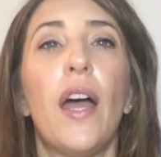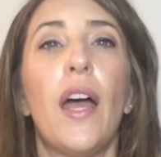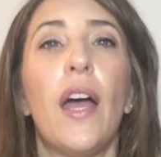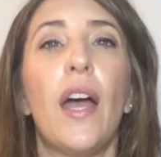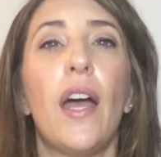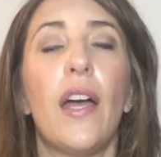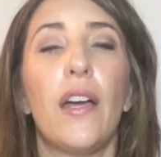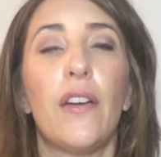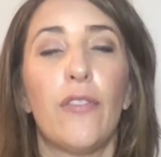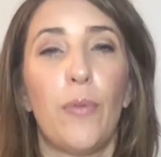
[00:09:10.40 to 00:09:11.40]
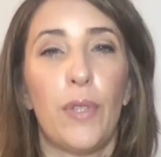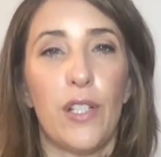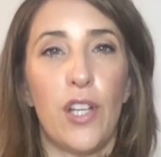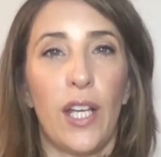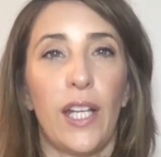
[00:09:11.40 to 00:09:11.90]

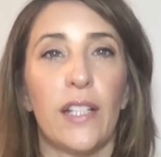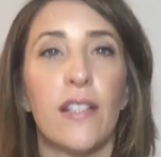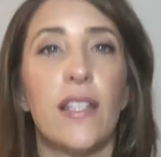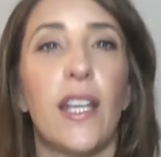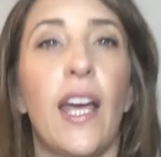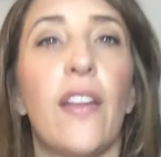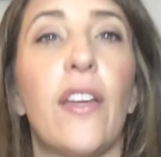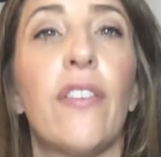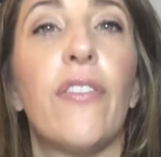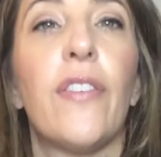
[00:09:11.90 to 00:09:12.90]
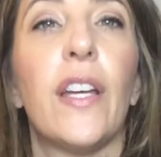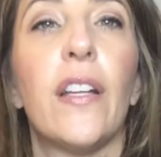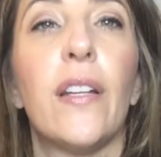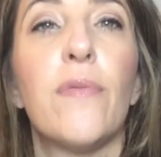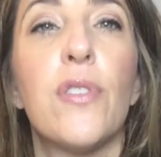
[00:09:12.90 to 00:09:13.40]
Everybody check in and see how they
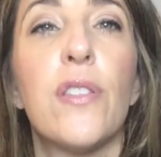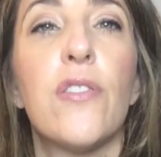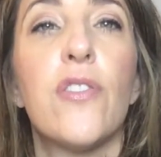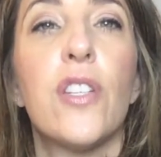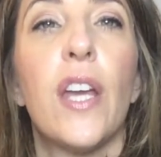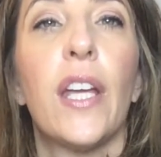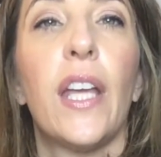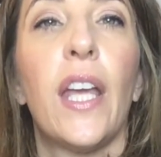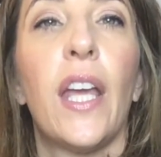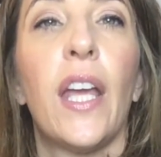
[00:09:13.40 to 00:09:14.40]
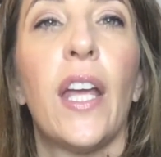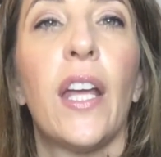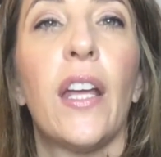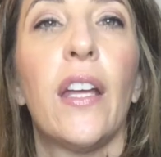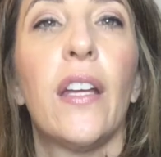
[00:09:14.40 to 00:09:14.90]
feel. I'm just
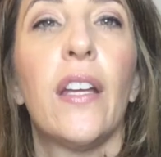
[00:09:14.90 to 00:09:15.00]
checking.